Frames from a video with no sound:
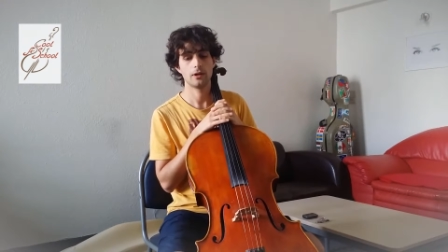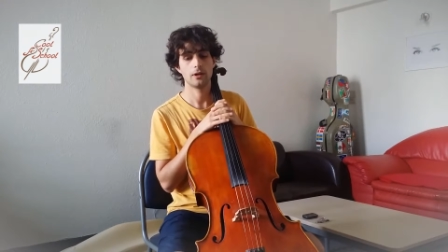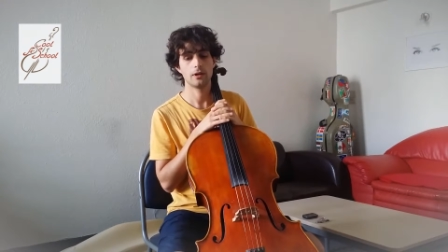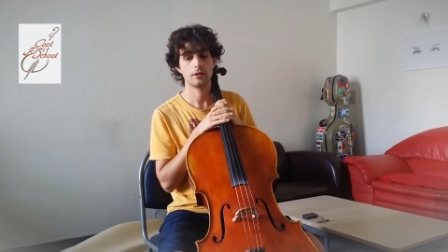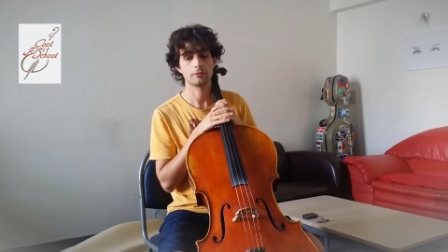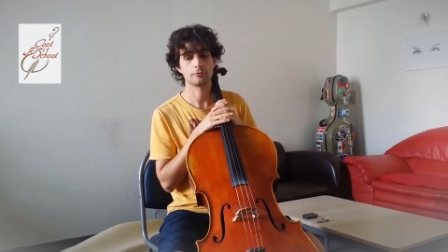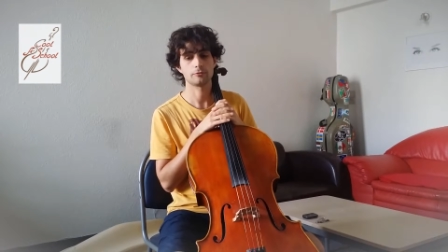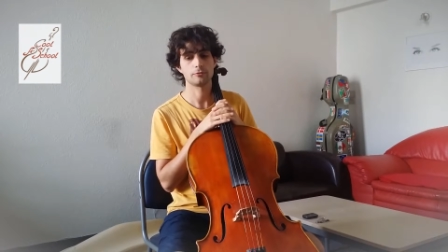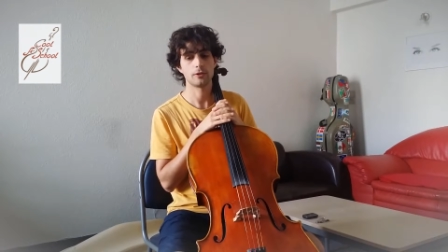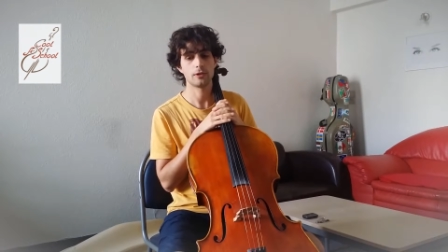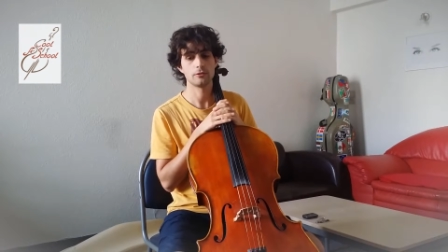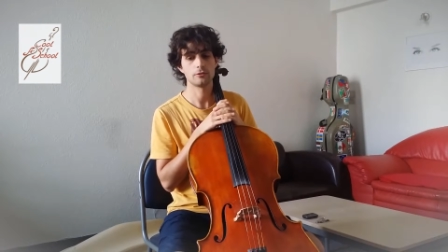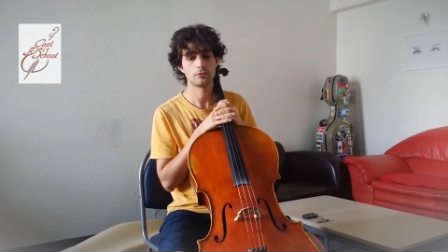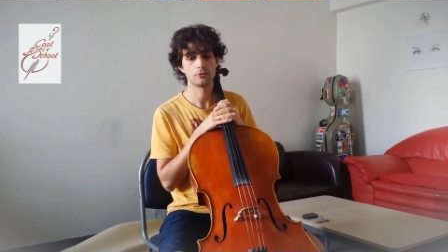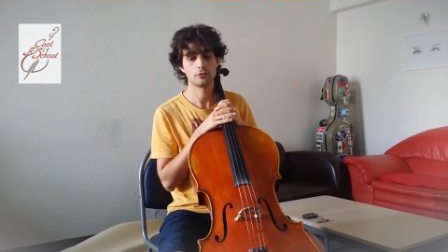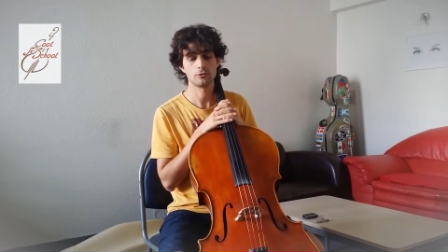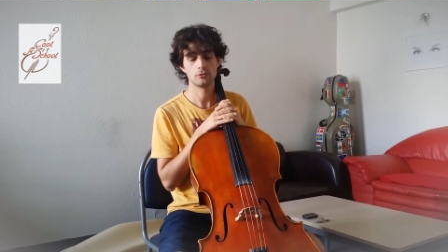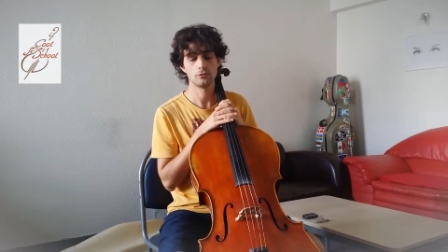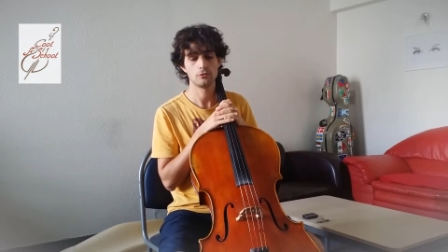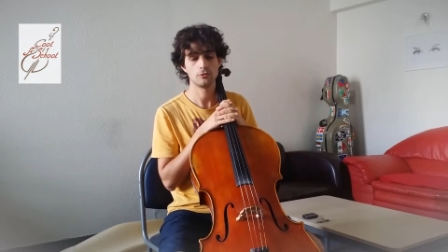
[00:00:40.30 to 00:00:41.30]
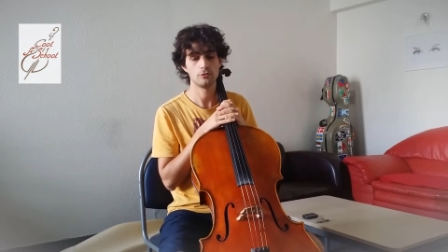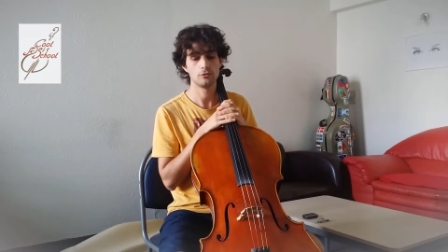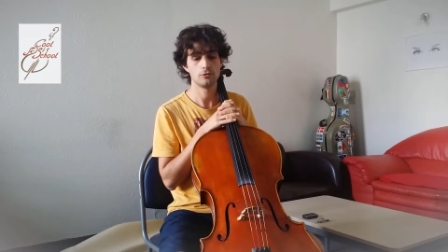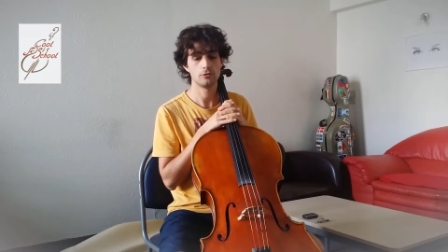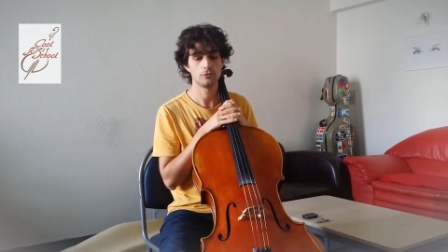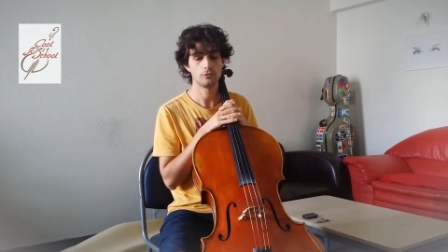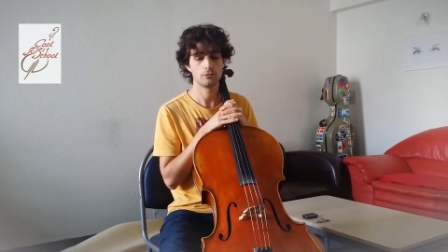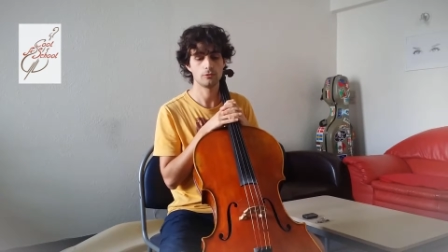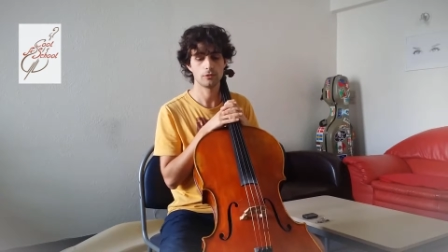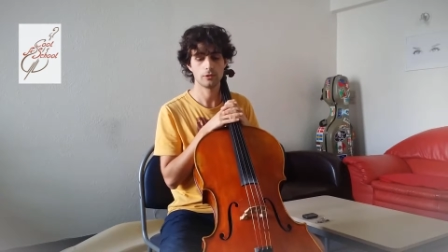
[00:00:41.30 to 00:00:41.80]
I've found
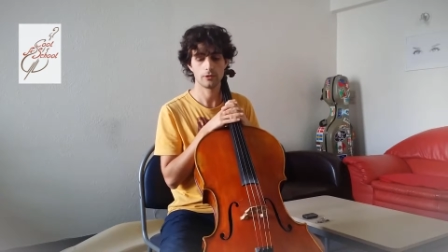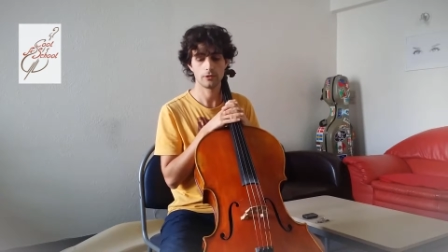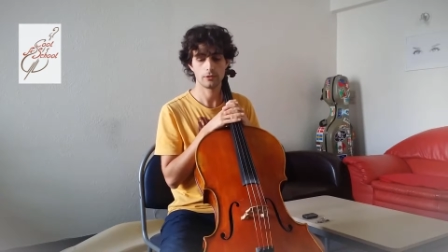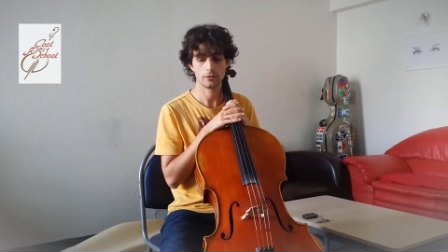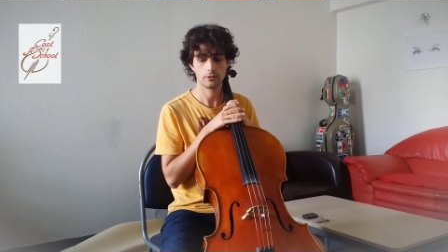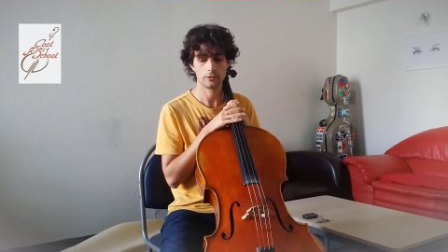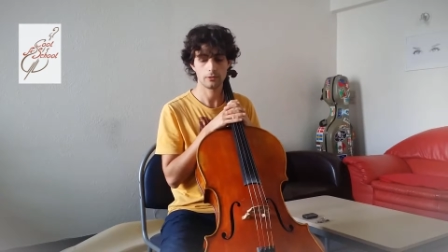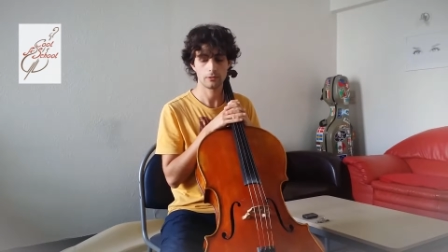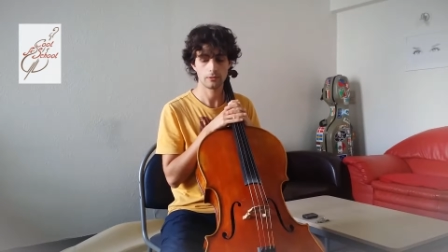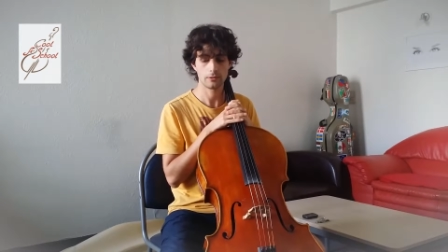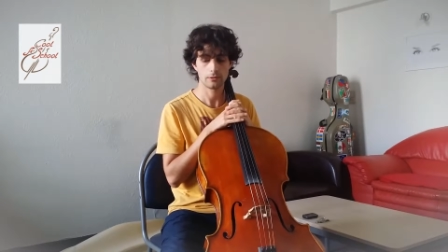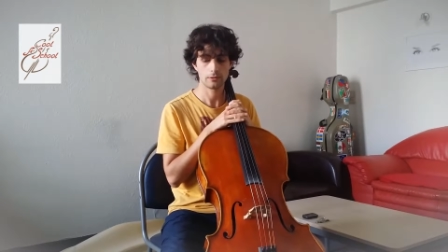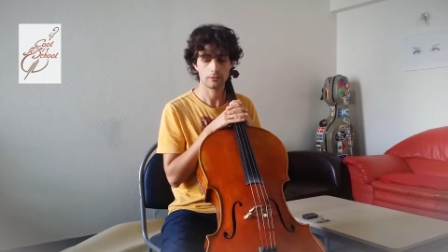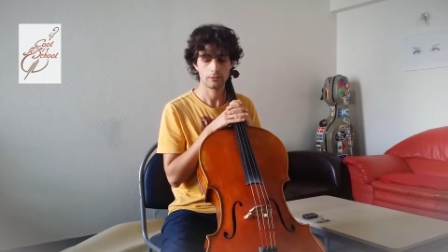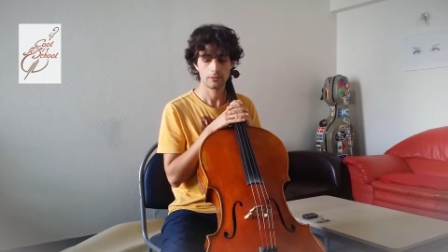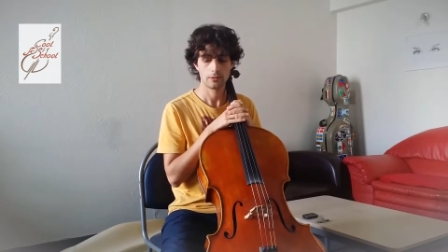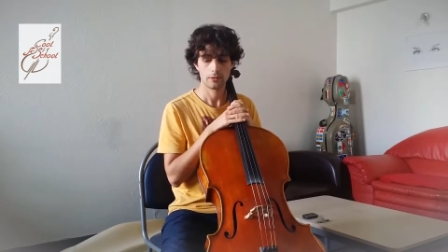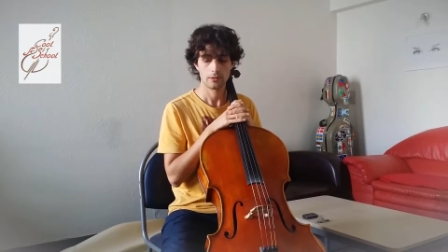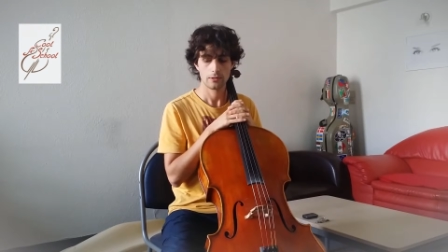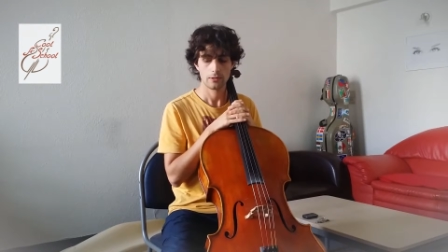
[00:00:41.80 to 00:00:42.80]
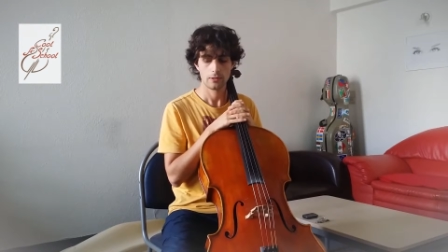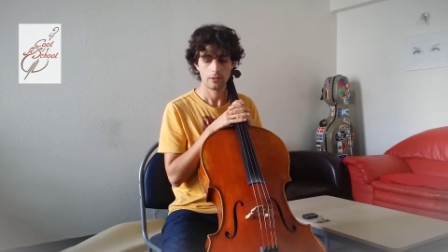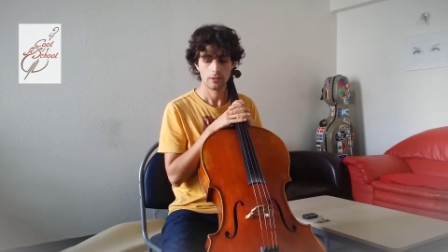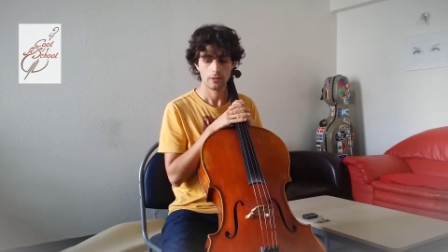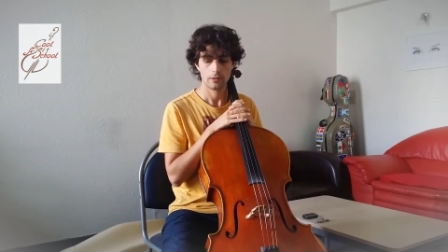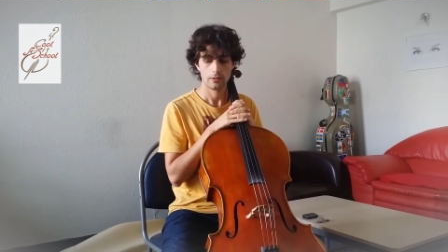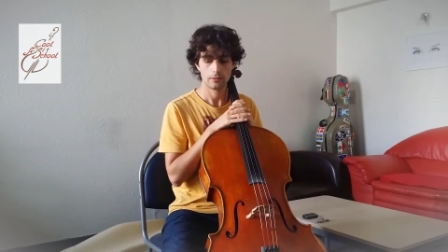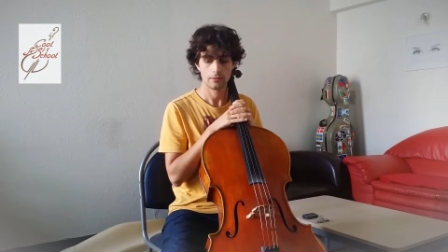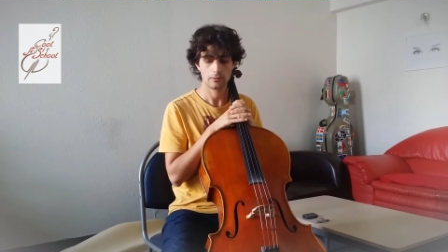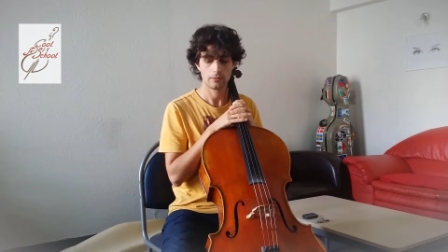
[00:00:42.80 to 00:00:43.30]
to uh,
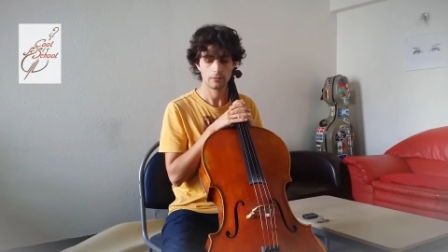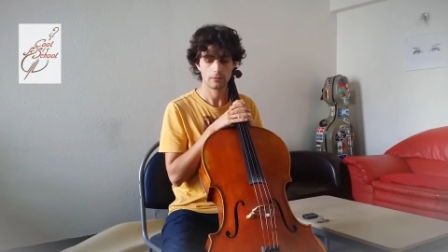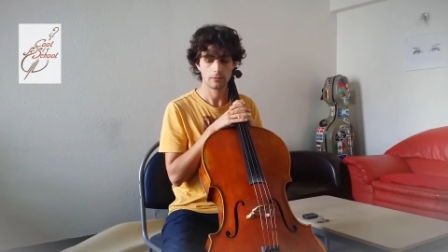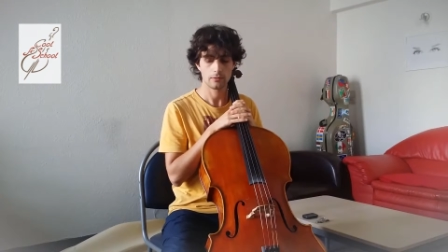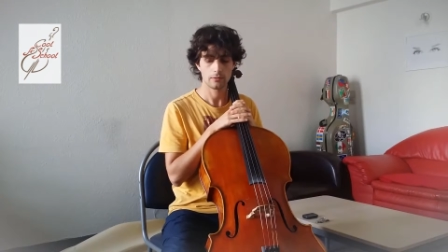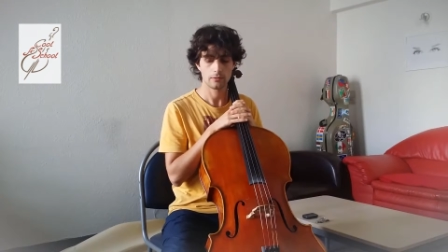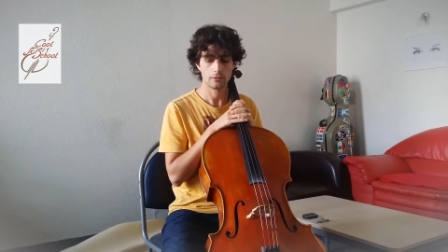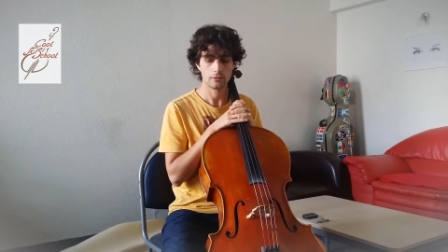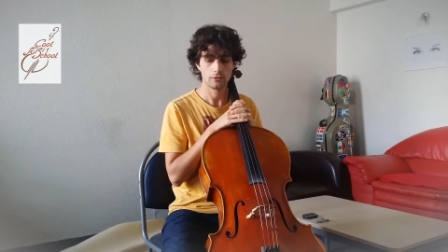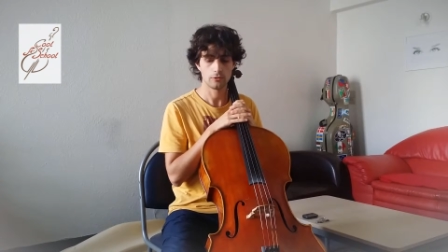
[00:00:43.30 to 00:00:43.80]
uh,